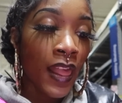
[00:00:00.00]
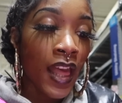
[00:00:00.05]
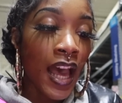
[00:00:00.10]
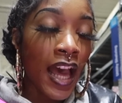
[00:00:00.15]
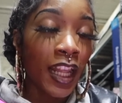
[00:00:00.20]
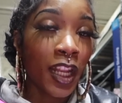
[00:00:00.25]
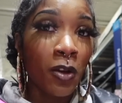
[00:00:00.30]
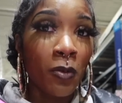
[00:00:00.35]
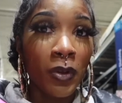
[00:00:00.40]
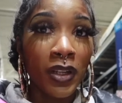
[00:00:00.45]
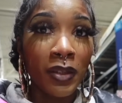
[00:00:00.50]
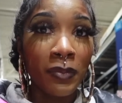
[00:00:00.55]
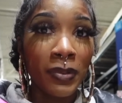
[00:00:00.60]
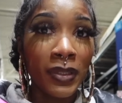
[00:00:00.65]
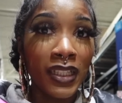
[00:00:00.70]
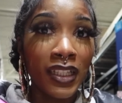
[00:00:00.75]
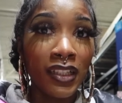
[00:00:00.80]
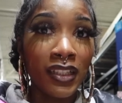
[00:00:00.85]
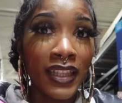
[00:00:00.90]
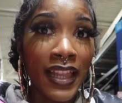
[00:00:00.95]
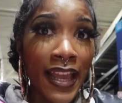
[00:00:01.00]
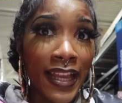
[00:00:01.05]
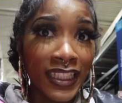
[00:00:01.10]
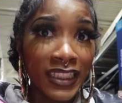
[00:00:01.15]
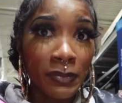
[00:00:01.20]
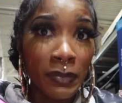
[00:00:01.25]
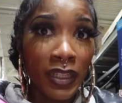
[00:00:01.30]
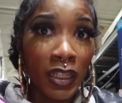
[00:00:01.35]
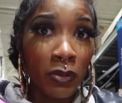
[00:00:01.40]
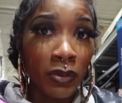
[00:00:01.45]
I don't want to be
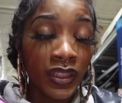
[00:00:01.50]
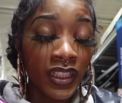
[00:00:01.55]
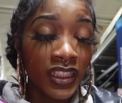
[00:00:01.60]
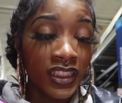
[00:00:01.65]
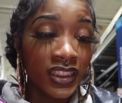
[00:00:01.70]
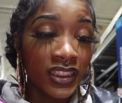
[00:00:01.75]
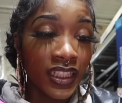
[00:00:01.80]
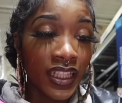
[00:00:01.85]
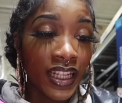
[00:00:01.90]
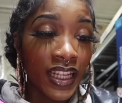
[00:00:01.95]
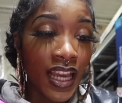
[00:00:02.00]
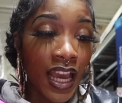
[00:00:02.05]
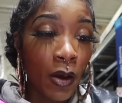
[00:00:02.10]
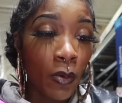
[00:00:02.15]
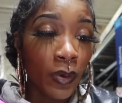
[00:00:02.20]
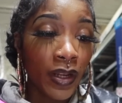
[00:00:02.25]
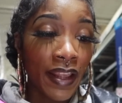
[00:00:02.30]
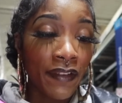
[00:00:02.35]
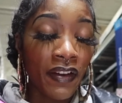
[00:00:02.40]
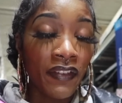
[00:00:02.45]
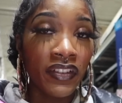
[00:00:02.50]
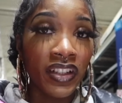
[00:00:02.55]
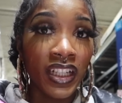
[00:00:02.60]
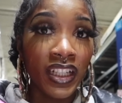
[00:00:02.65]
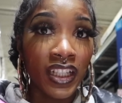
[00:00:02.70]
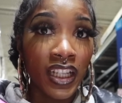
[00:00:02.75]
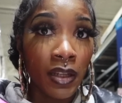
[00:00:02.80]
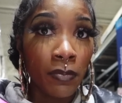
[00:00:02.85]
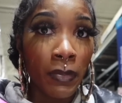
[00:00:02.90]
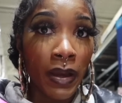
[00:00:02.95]
last minute with this shit. I want to have
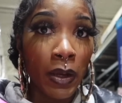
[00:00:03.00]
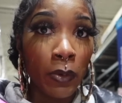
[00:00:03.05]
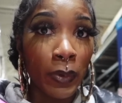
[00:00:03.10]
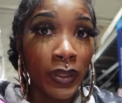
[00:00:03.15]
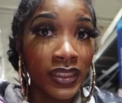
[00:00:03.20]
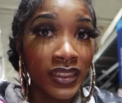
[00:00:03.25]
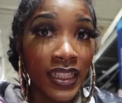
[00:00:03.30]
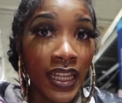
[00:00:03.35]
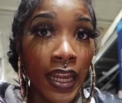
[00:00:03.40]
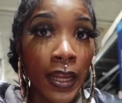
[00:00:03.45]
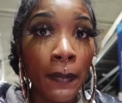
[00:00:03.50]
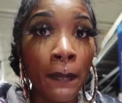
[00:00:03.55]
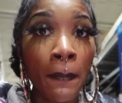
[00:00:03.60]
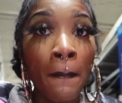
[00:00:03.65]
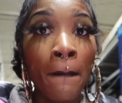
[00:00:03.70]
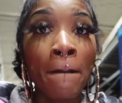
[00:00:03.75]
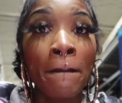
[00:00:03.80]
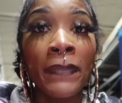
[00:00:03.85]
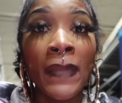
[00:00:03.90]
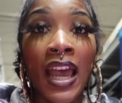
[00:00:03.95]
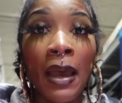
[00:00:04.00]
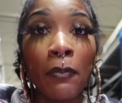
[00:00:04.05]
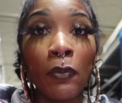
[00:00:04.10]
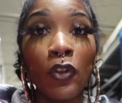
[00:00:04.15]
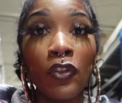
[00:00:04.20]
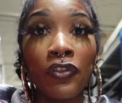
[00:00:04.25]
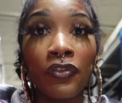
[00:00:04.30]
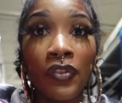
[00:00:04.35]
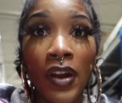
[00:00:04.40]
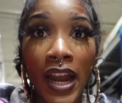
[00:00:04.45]
everything done by Wednesday. I
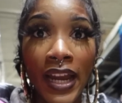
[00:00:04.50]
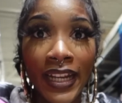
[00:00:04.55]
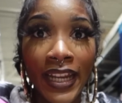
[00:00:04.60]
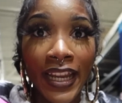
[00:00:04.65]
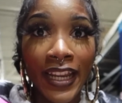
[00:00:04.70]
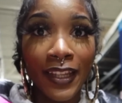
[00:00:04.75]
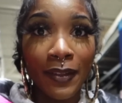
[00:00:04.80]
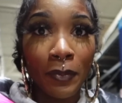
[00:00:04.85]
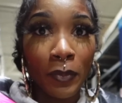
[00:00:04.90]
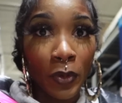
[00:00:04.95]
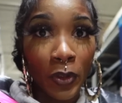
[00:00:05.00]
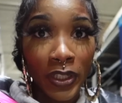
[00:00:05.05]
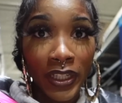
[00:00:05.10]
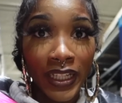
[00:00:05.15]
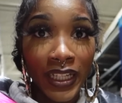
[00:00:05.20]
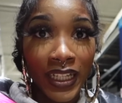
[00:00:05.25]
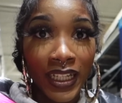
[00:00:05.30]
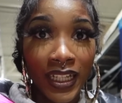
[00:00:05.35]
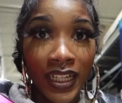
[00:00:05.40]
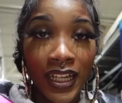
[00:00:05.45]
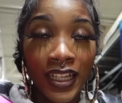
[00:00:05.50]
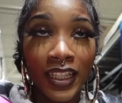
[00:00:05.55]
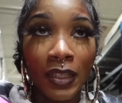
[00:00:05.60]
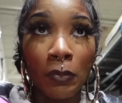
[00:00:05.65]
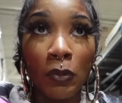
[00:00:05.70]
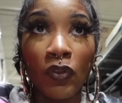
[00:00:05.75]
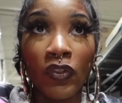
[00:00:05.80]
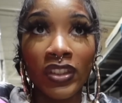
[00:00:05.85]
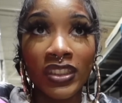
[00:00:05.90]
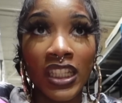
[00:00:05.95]
move Friday in the morning. The
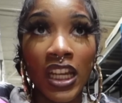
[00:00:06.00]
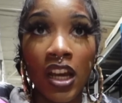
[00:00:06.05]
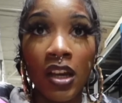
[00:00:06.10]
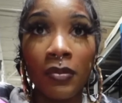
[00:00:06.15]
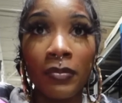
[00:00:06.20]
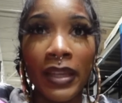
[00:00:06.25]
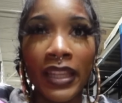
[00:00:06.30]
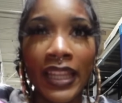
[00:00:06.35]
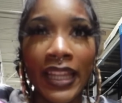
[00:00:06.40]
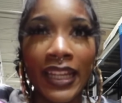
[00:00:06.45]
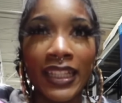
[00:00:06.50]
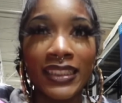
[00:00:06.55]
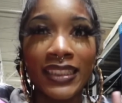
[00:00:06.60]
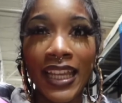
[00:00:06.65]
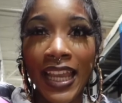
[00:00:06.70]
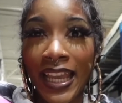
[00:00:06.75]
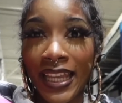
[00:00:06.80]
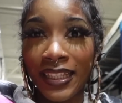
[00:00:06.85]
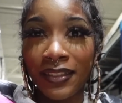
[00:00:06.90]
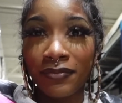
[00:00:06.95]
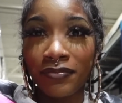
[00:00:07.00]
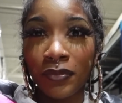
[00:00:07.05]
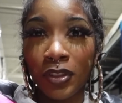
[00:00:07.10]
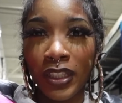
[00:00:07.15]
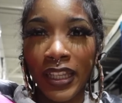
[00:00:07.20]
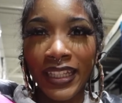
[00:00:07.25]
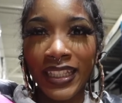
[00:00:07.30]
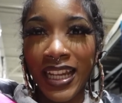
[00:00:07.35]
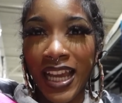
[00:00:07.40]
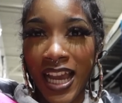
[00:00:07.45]
movers come at like 10 or
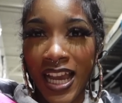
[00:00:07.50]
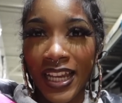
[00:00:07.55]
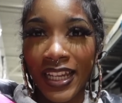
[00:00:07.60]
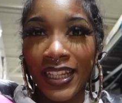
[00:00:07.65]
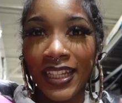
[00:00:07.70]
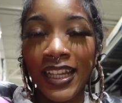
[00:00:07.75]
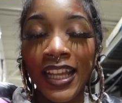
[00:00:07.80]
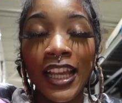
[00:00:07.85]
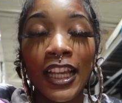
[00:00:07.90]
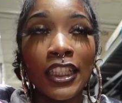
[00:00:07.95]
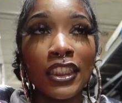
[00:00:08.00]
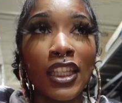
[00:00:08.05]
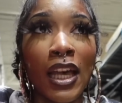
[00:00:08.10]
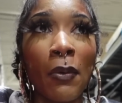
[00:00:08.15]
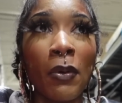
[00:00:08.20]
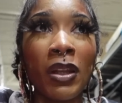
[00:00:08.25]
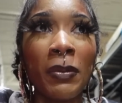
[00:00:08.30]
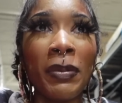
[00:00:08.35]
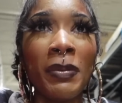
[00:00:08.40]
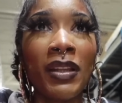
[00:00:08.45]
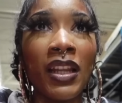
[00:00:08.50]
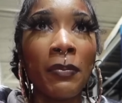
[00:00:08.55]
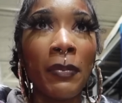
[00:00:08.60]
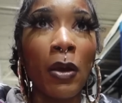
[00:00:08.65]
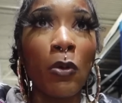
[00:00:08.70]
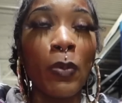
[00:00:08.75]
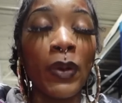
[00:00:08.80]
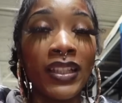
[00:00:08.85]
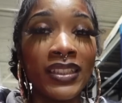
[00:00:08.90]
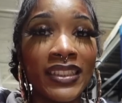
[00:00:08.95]
like 9. So I want to be done by
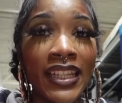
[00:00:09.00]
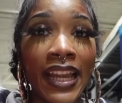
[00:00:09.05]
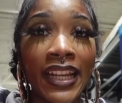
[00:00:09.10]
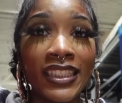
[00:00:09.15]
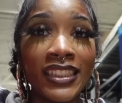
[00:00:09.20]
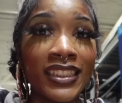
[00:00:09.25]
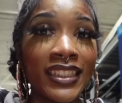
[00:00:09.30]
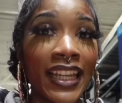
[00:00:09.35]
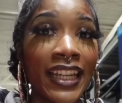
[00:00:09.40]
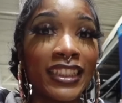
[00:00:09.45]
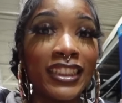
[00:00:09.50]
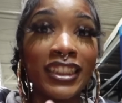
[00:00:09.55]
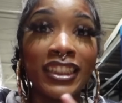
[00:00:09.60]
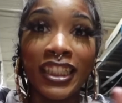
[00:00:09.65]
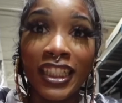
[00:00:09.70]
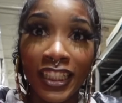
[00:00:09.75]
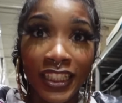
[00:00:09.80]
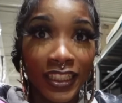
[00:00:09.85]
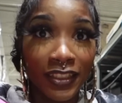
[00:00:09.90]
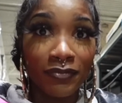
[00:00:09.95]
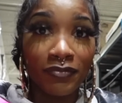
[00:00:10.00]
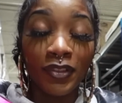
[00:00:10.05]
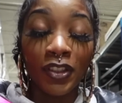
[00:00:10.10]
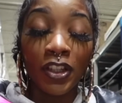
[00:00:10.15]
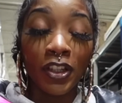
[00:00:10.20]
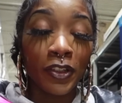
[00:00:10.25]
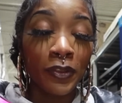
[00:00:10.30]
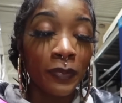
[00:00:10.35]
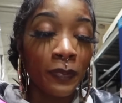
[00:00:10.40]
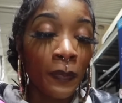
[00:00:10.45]
Wednesday and just like chilling, you
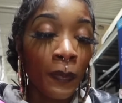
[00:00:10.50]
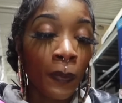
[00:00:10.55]
know?